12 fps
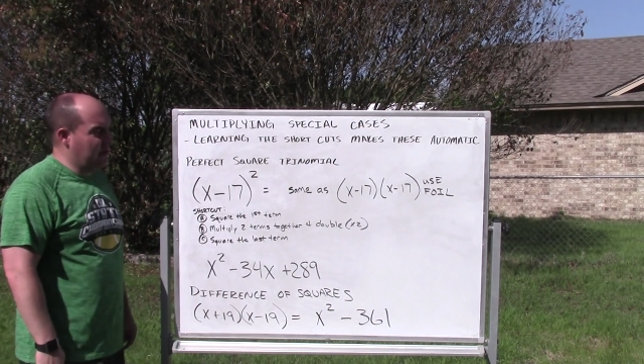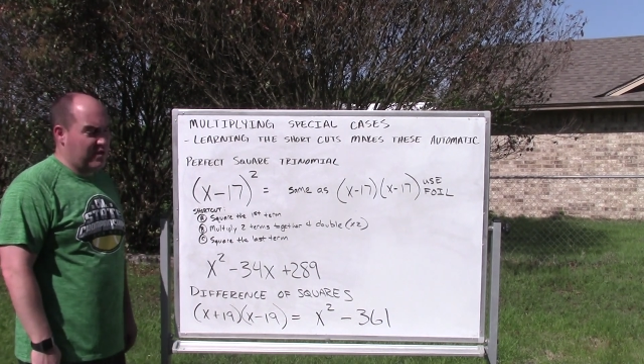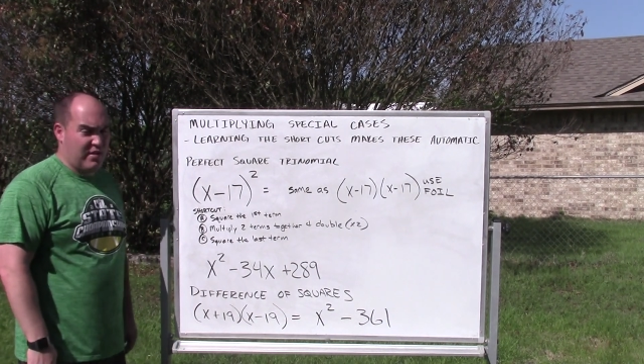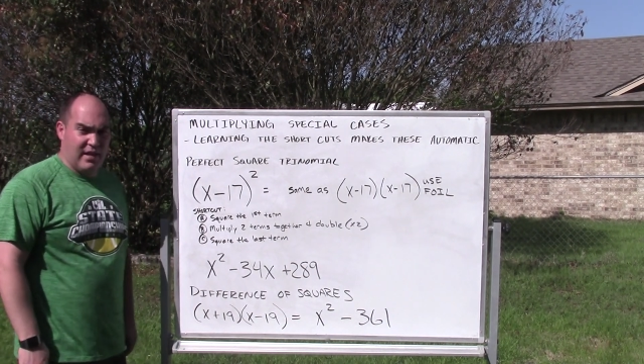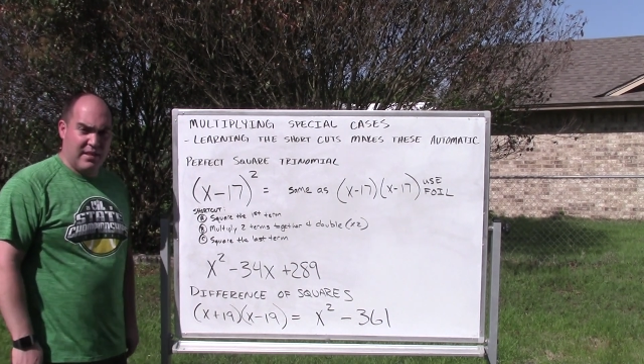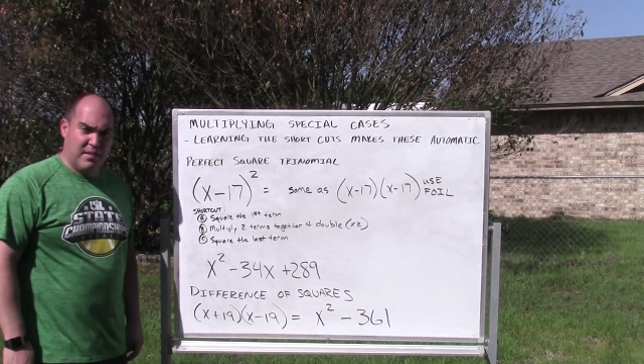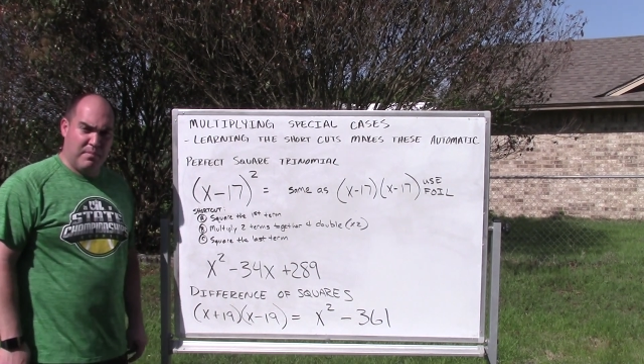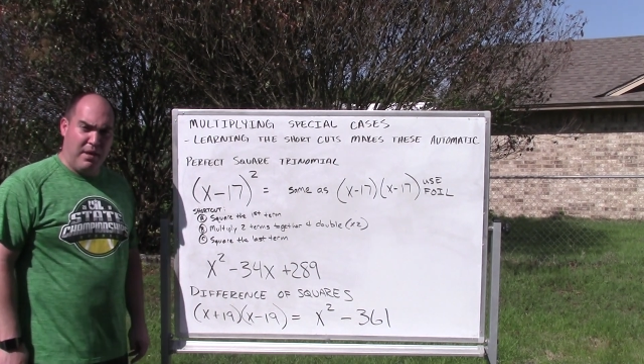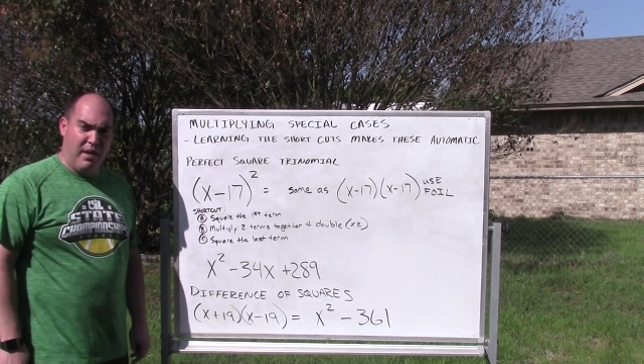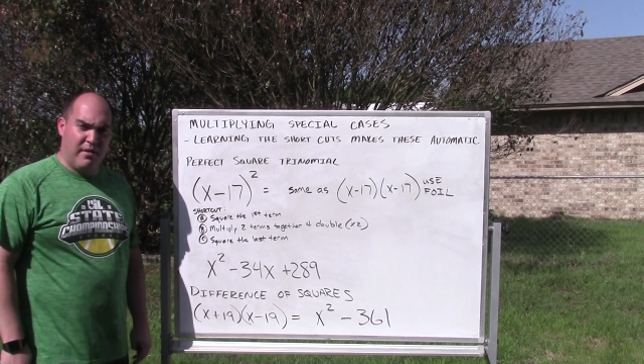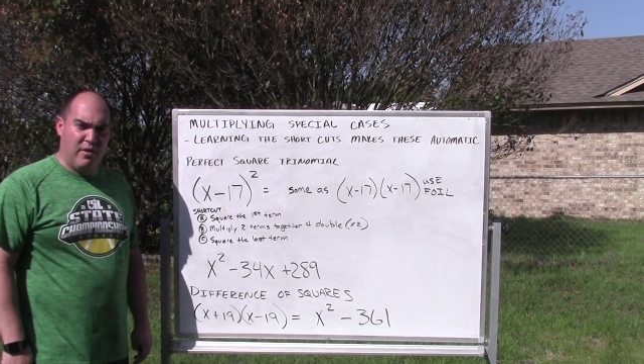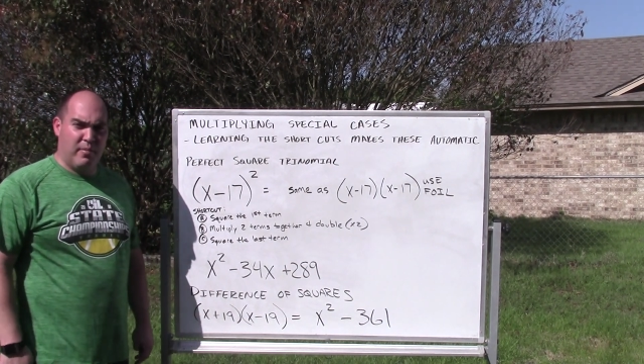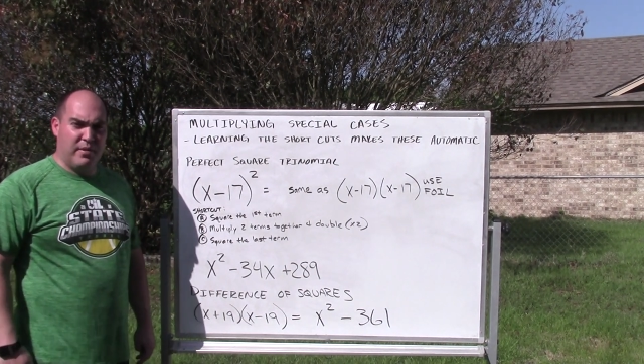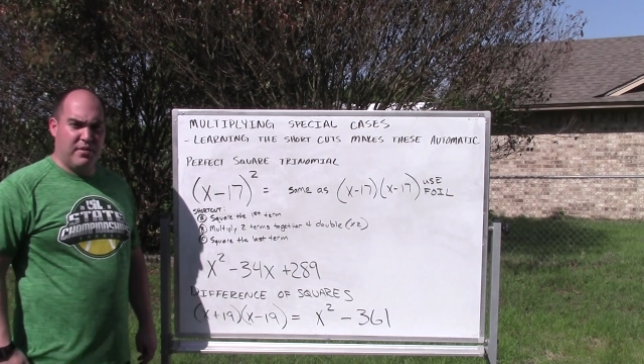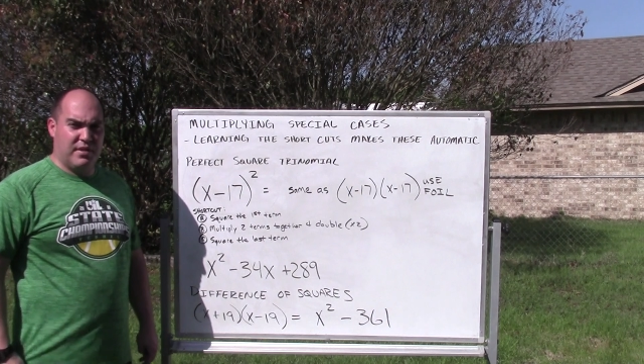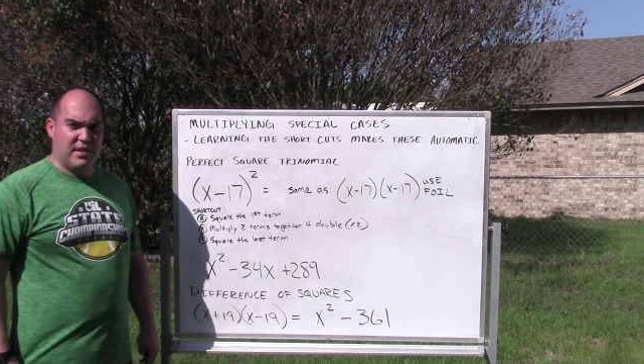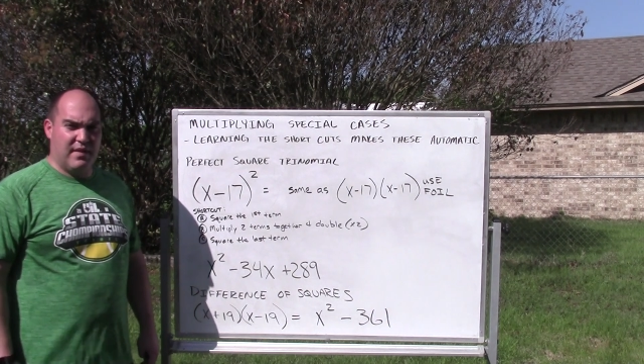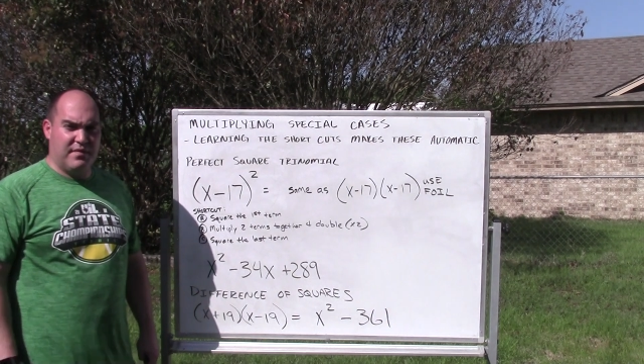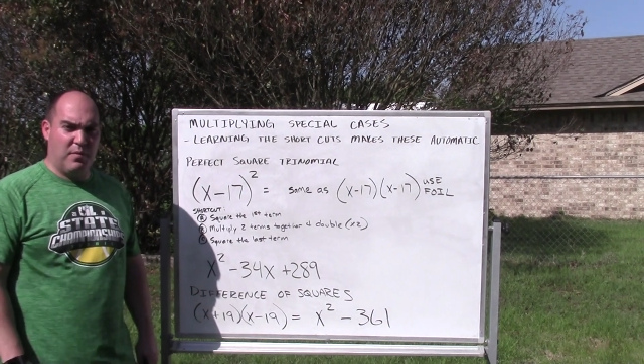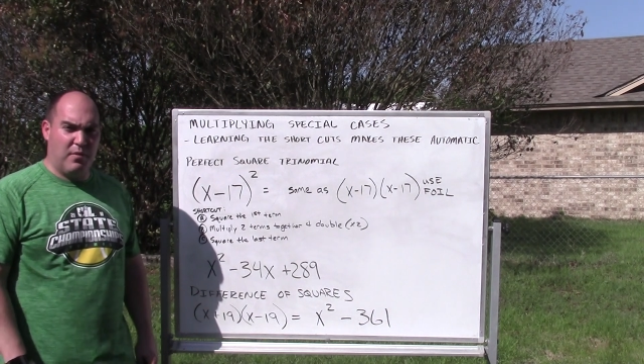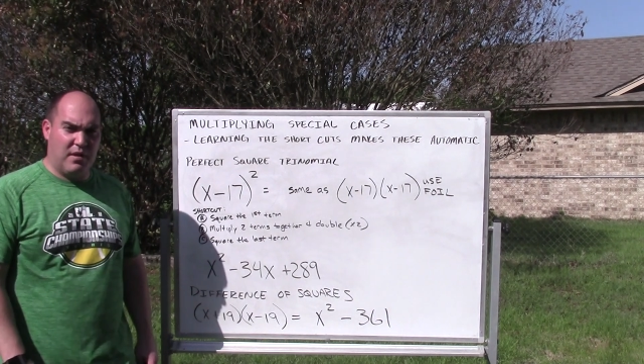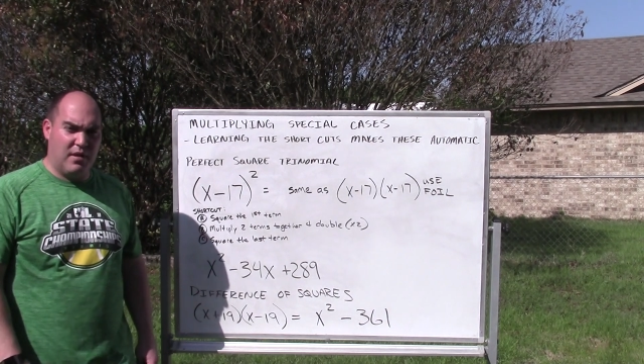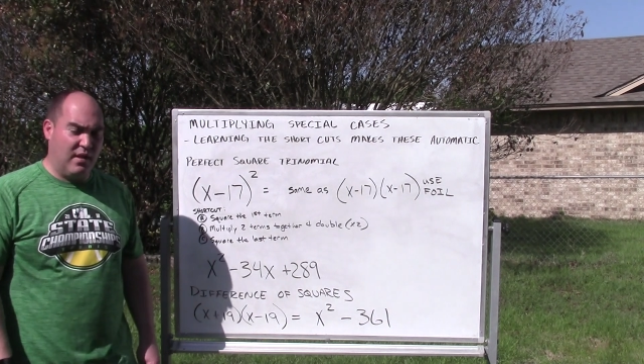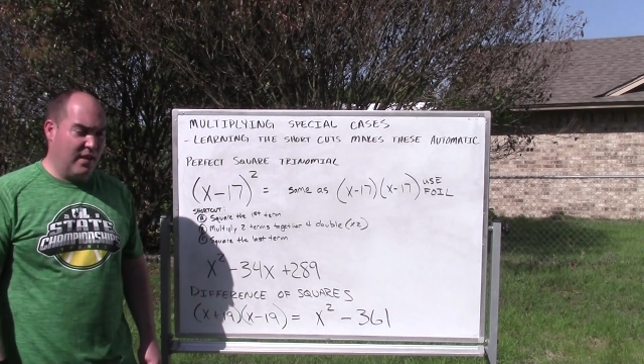still got some polynomial stuff to
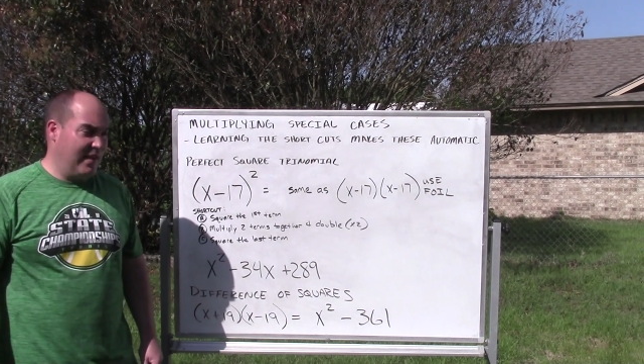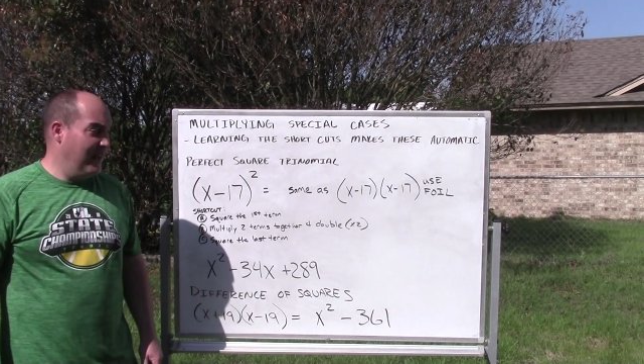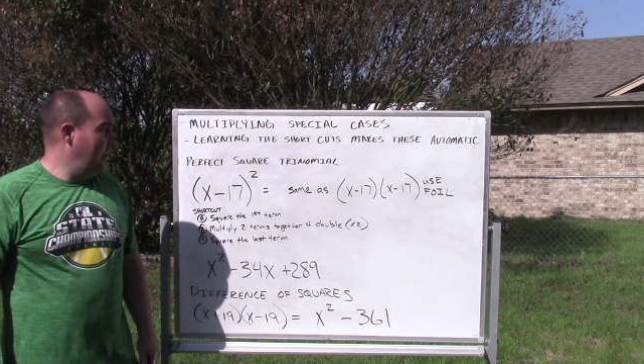work on.